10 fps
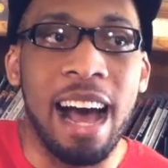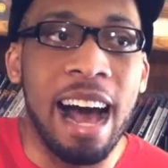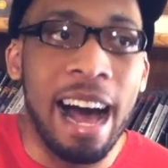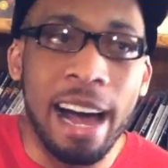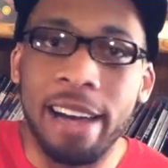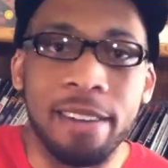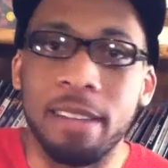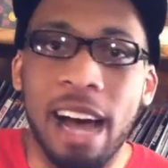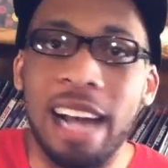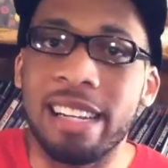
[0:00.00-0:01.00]
I
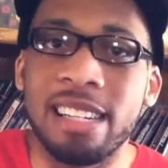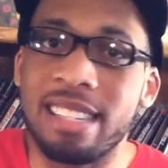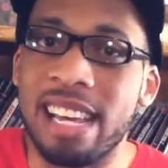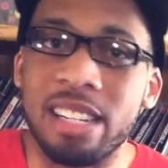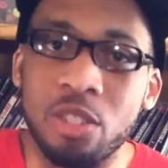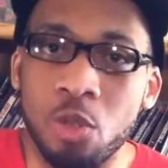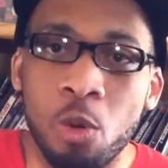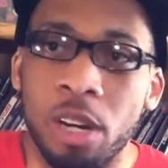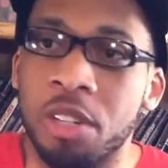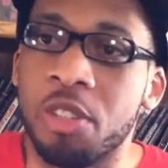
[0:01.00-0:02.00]
didn't take it too well.